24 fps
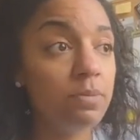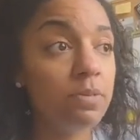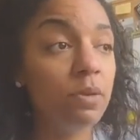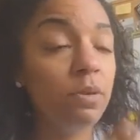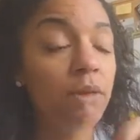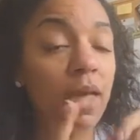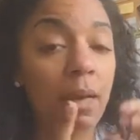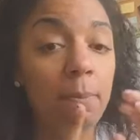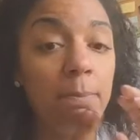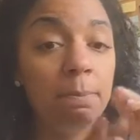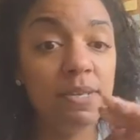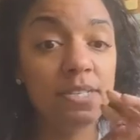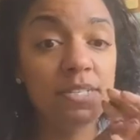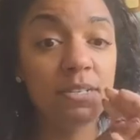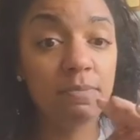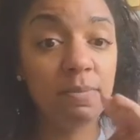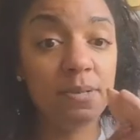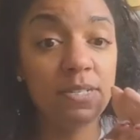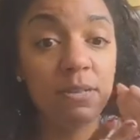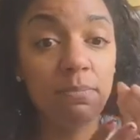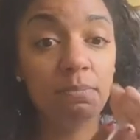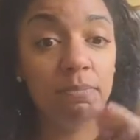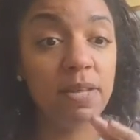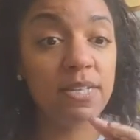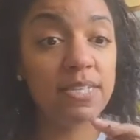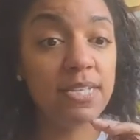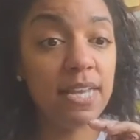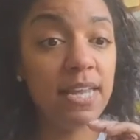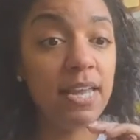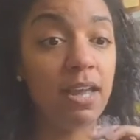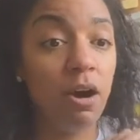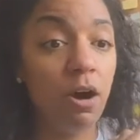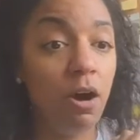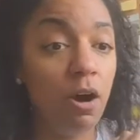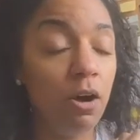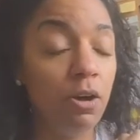So yeah,
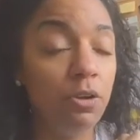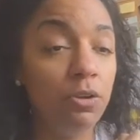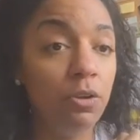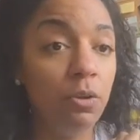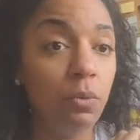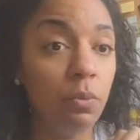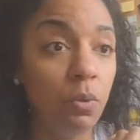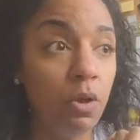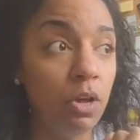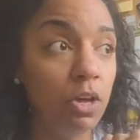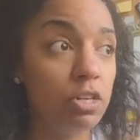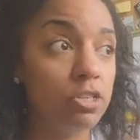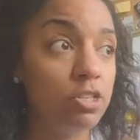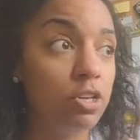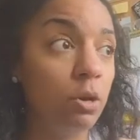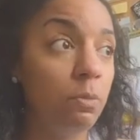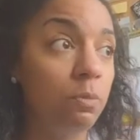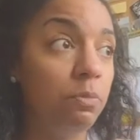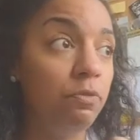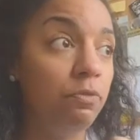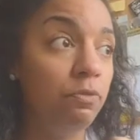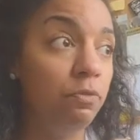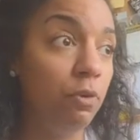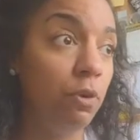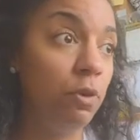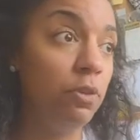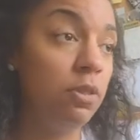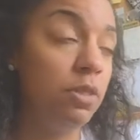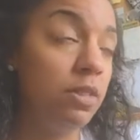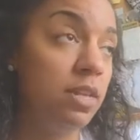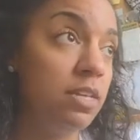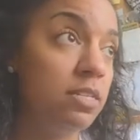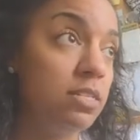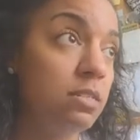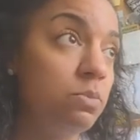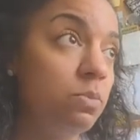busy on the workshop
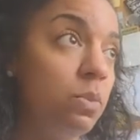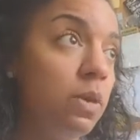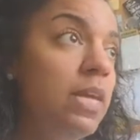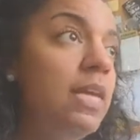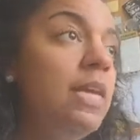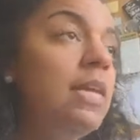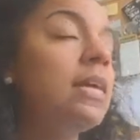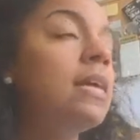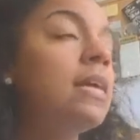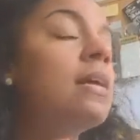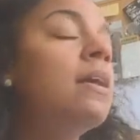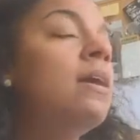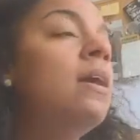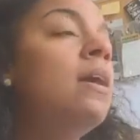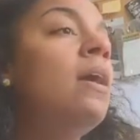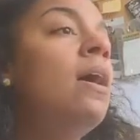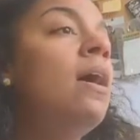front this week.